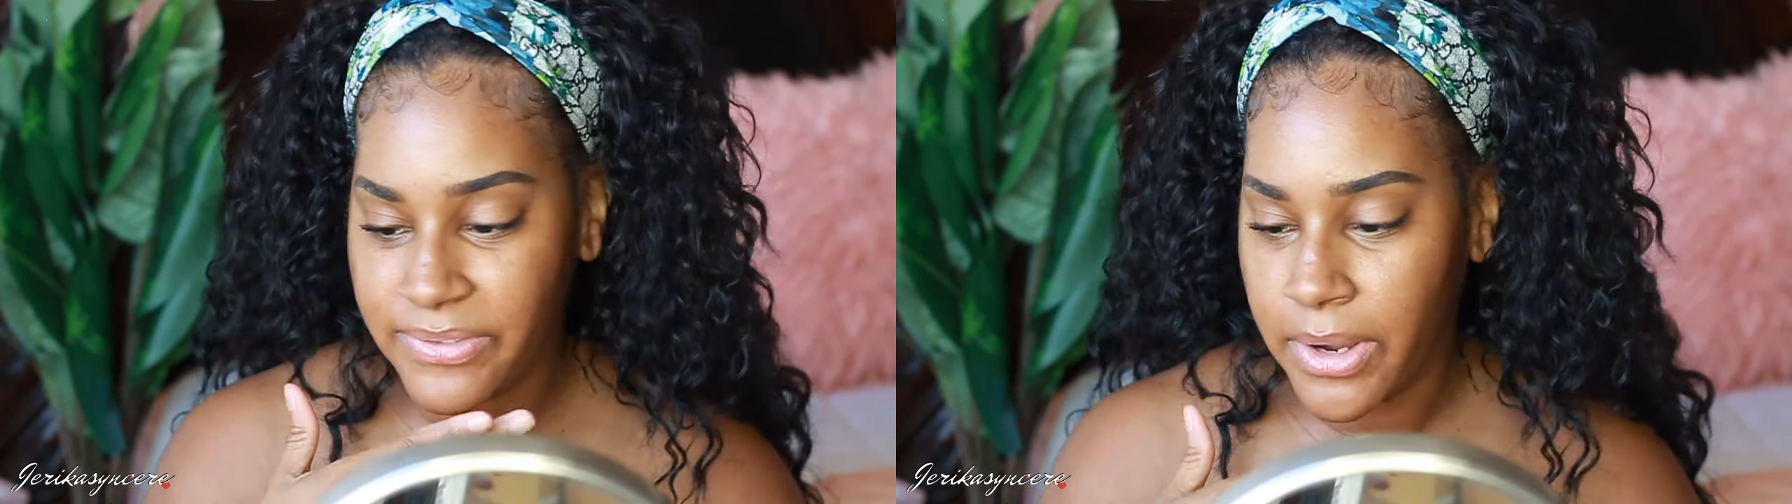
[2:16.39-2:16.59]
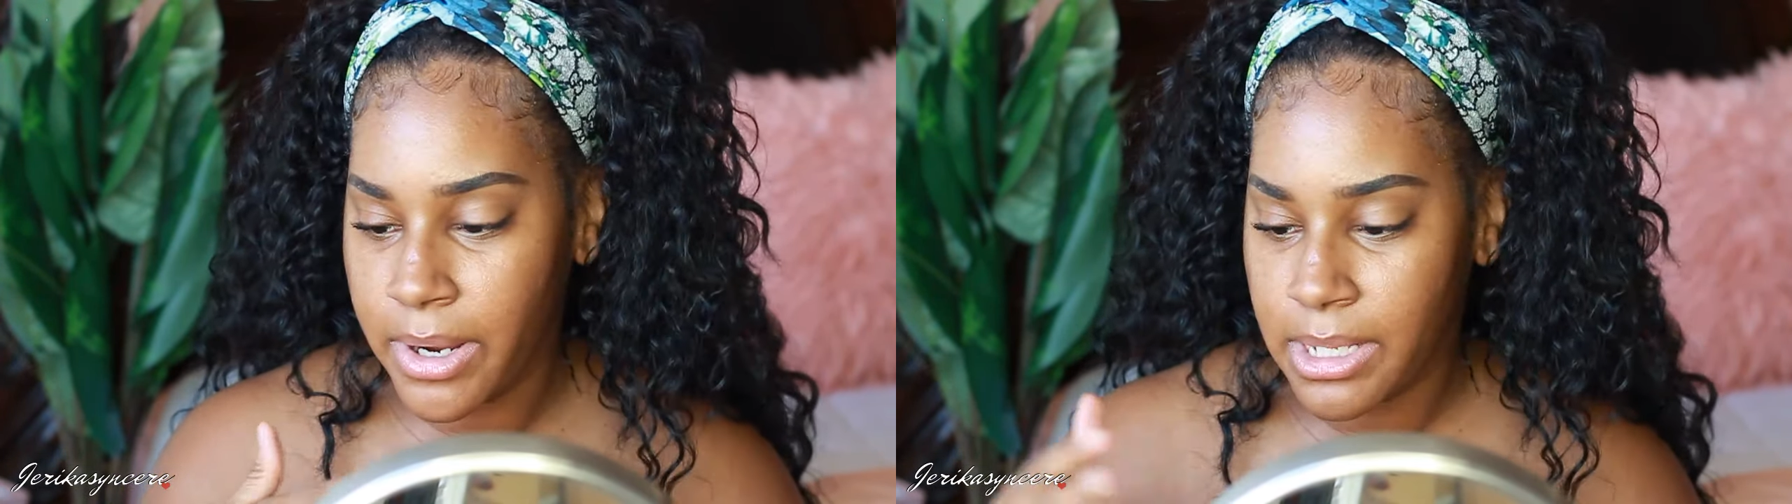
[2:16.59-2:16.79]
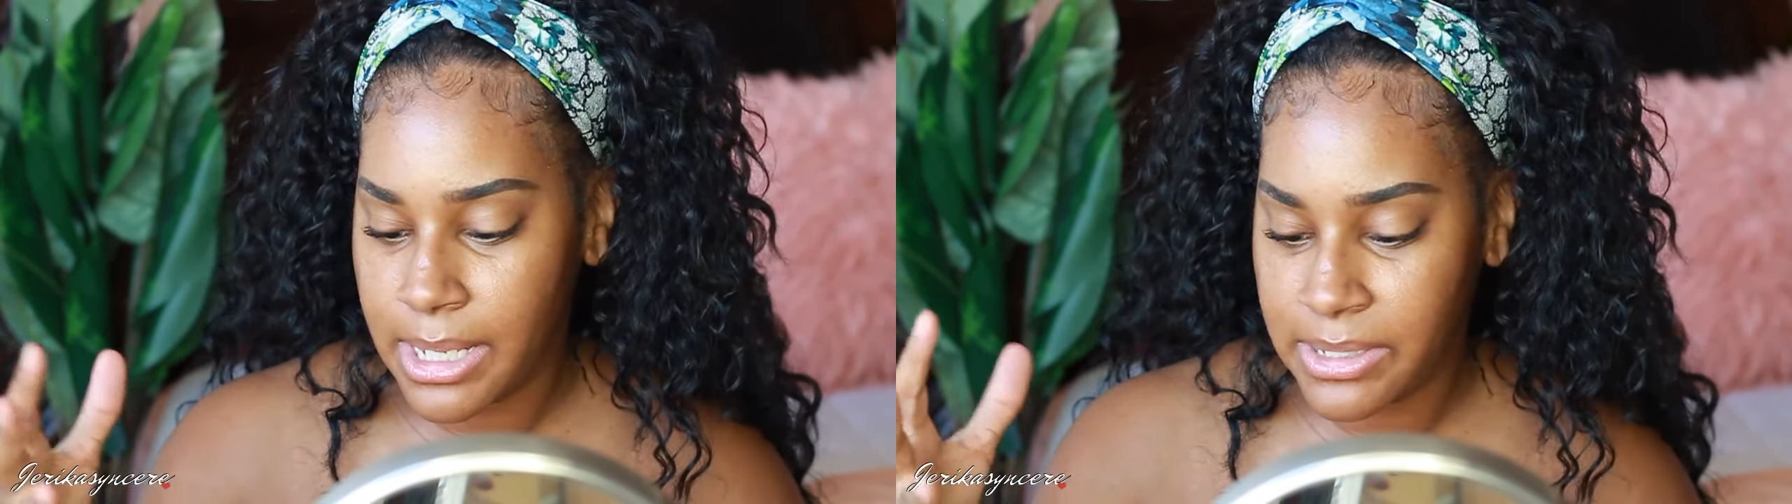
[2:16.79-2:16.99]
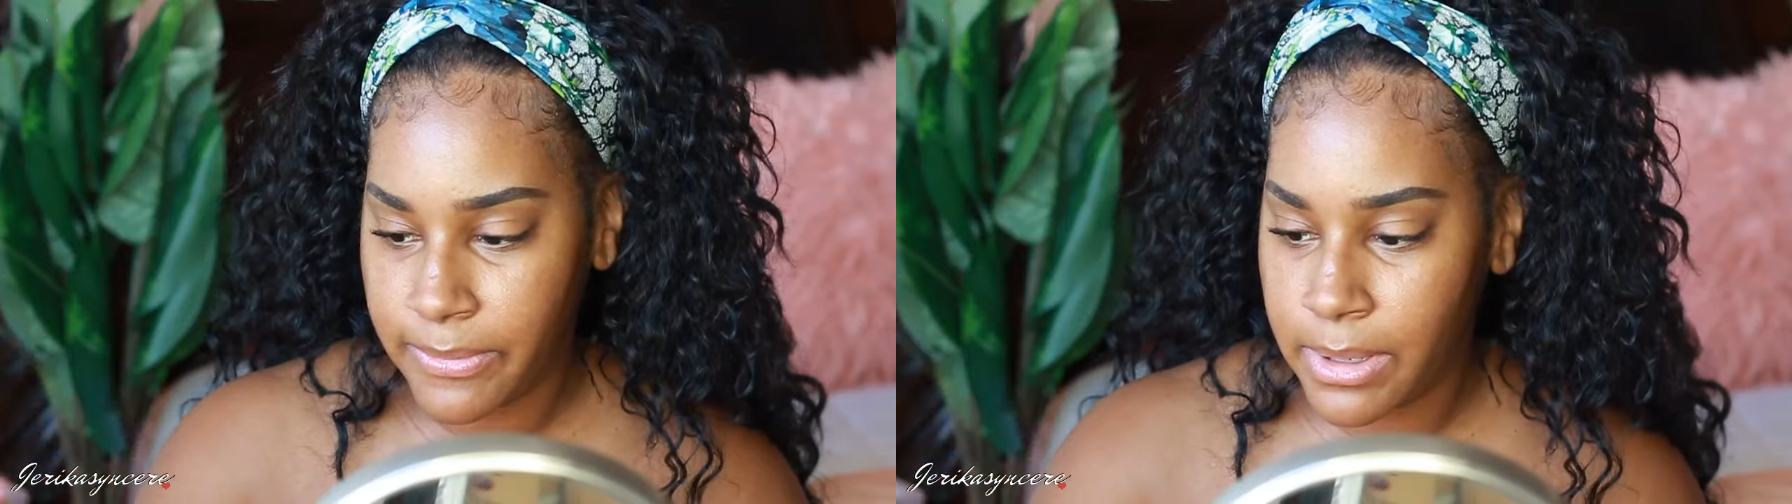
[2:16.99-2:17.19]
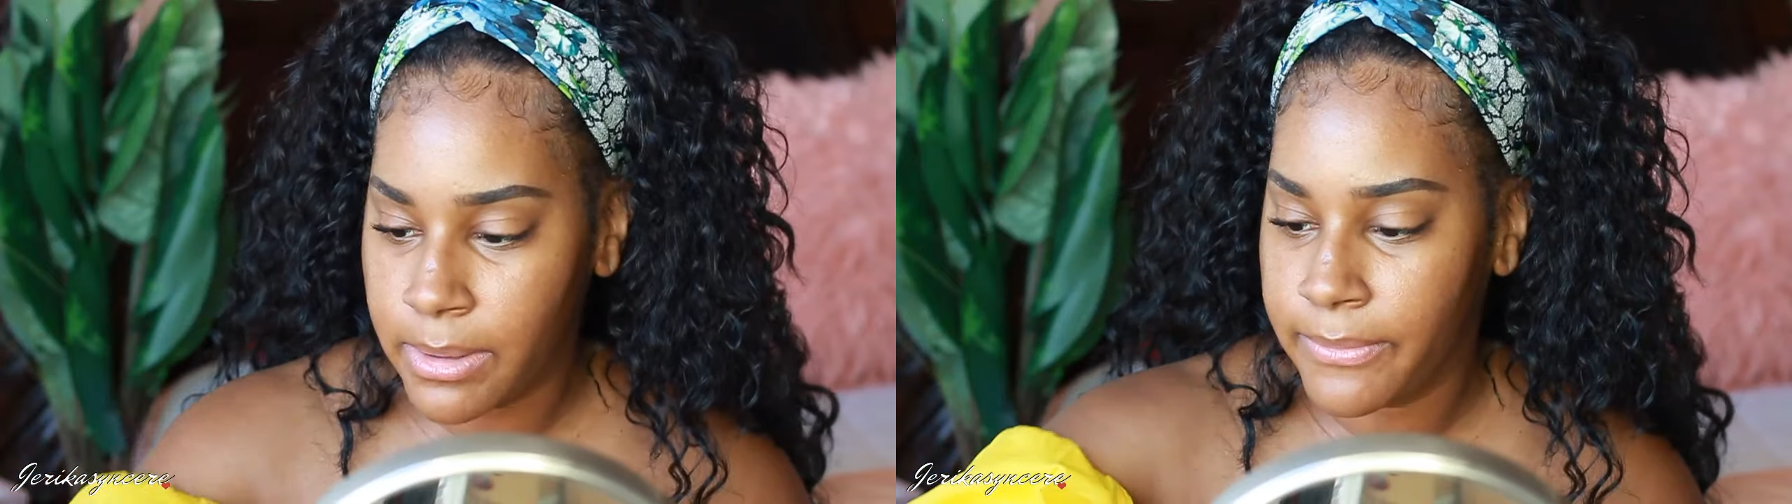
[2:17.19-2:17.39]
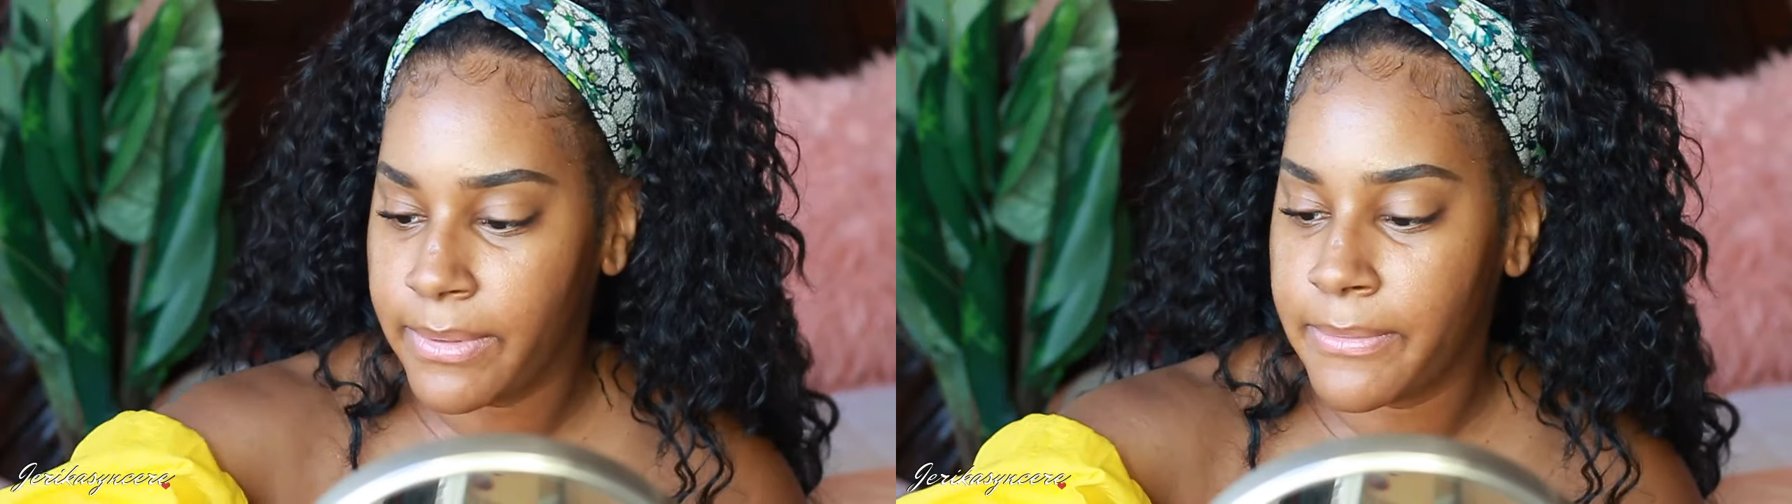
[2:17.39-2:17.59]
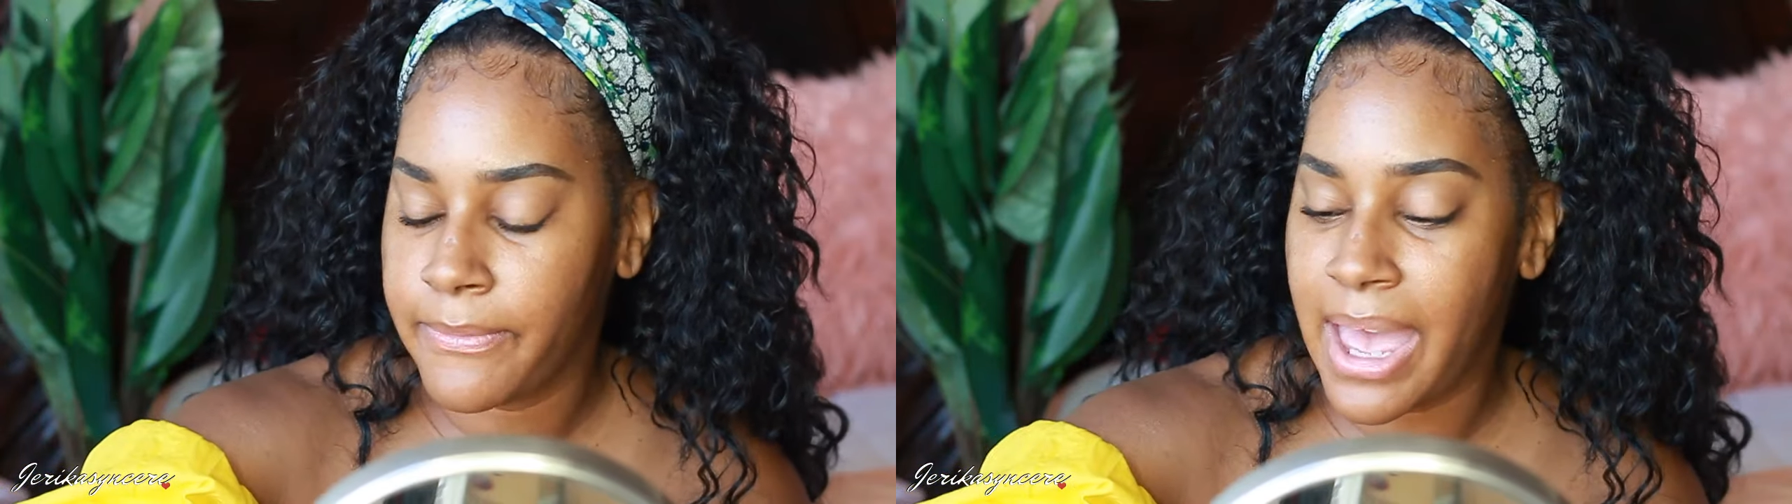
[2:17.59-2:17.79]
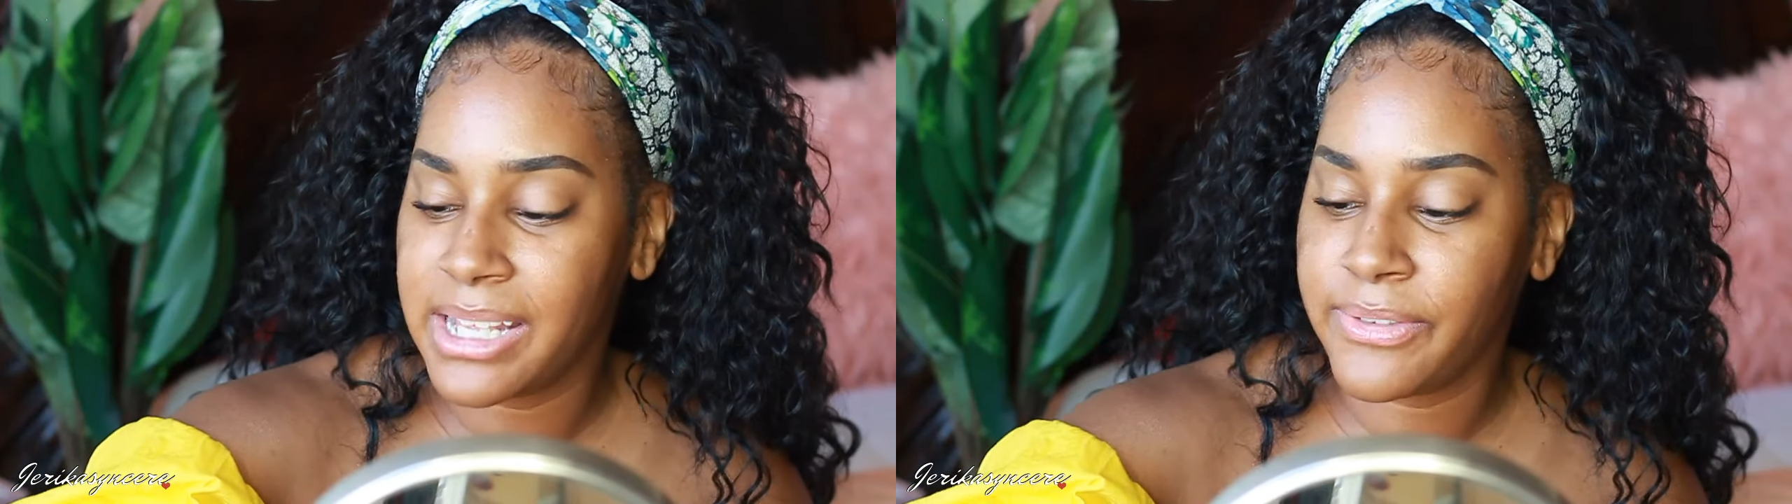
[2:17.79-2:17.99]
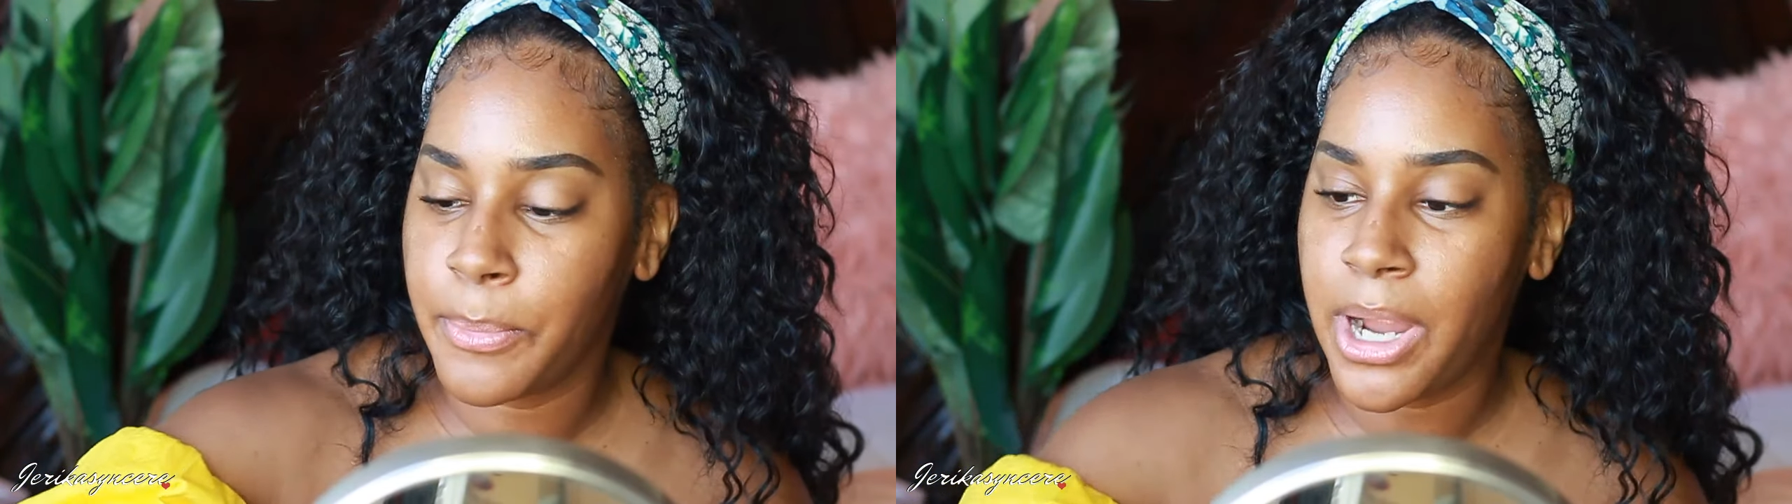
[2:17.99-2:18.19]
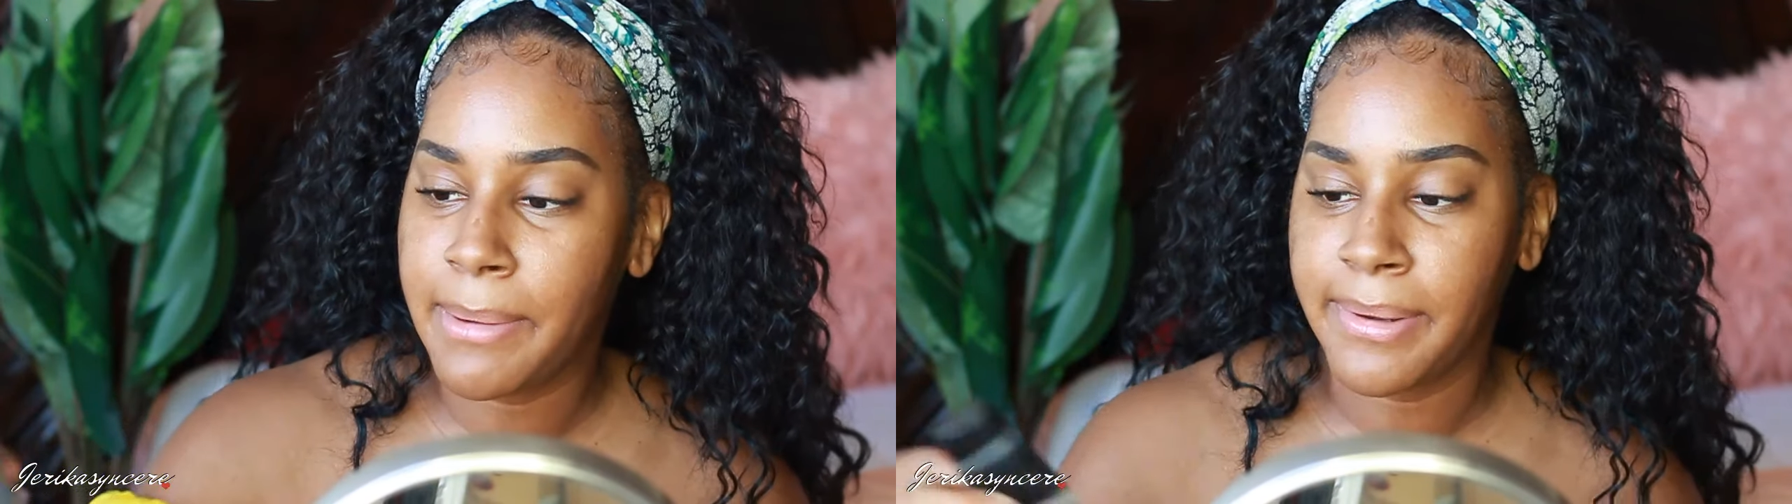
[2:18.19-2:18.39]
for primer,